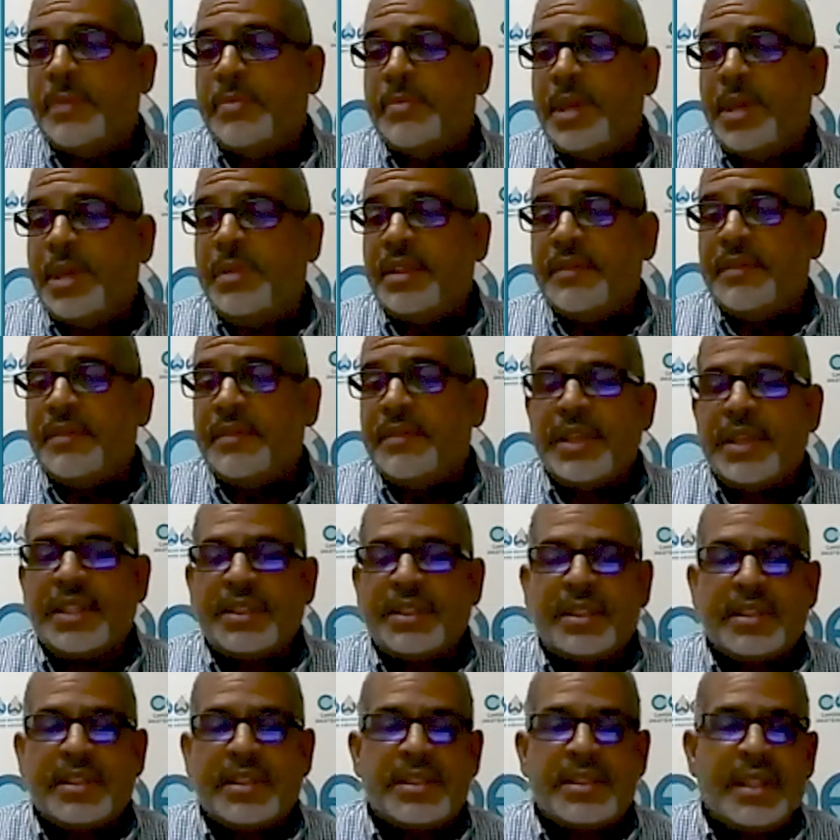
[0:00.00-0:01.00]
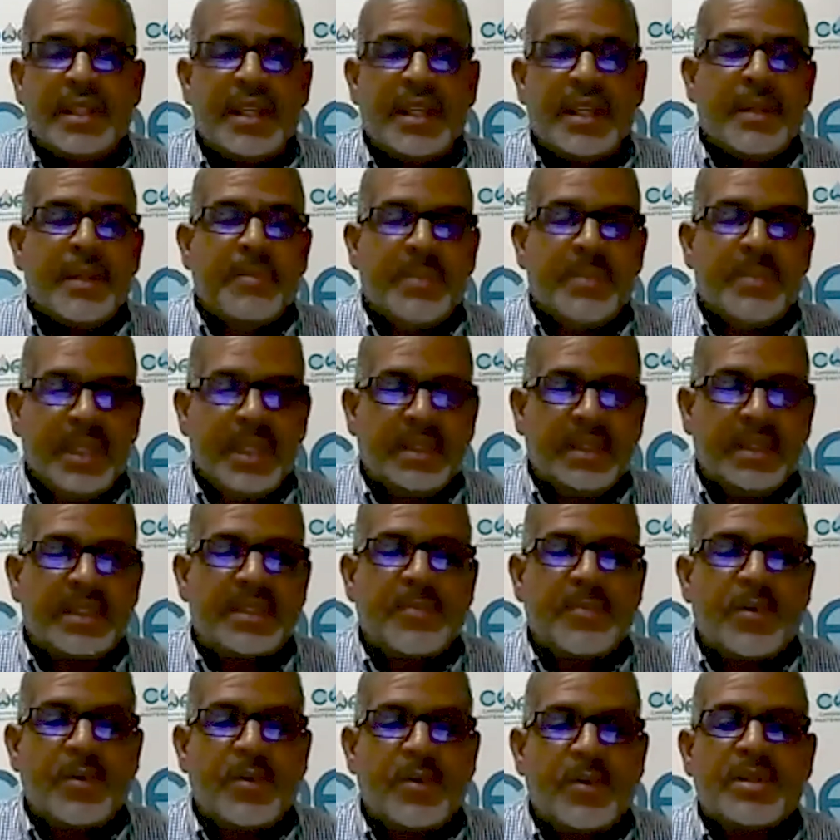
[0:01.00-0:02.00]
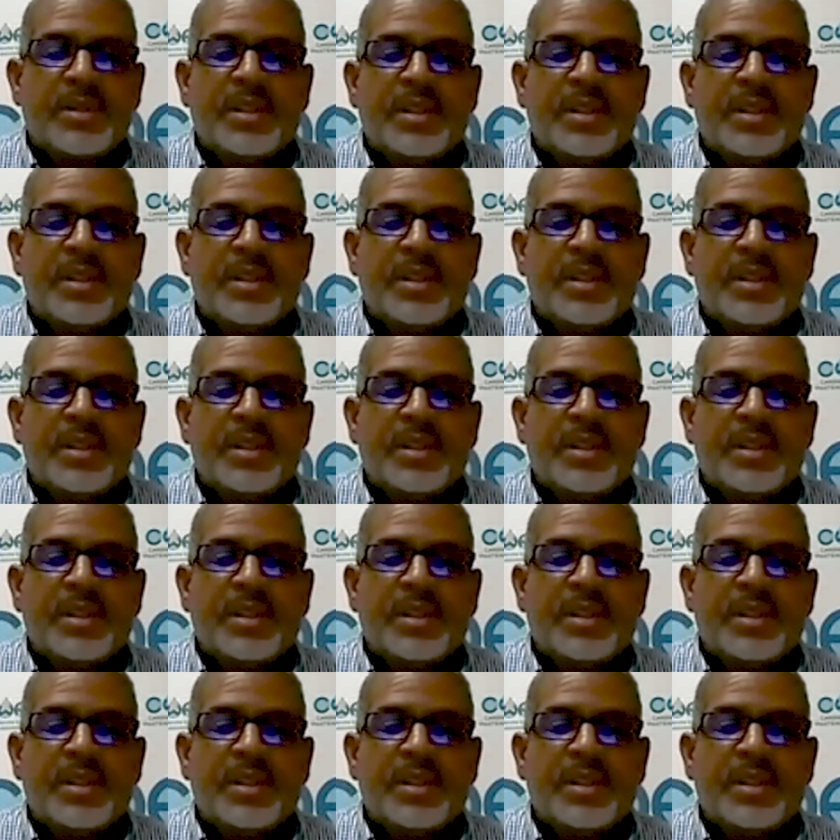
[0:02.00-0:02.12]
be infectious being disposed